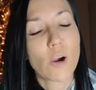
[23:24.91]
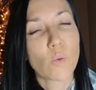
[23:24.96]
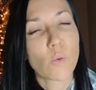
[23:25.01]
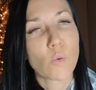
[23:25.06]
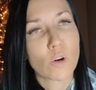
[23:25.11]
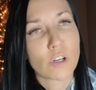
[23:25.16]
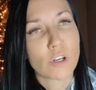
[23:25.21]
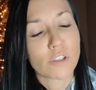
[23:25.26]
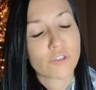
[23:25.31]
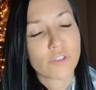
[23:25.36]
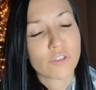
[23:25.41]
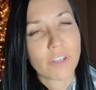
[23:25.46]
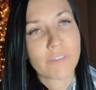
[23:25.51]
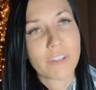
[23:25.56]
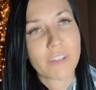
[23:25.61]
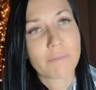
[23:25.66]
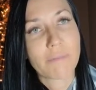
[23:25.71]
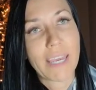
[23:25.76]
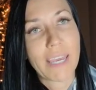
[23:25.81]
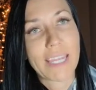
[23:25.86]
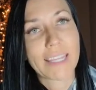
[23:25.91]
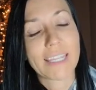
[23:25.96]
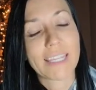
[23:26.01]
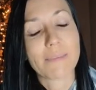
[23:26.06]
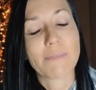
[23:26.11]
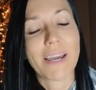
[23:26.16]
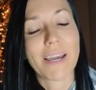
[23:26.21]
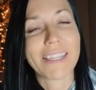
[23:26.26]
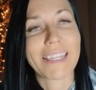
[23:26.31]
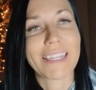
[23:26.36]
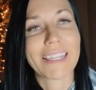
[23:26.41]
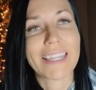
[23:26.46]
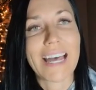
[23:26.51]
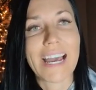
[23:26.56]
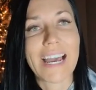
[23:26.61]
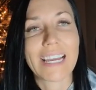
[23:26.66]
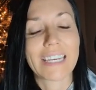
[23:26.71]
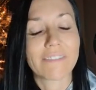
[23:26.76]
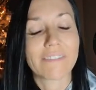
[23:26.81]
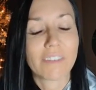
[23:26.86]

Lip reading: were driven mainly by the lack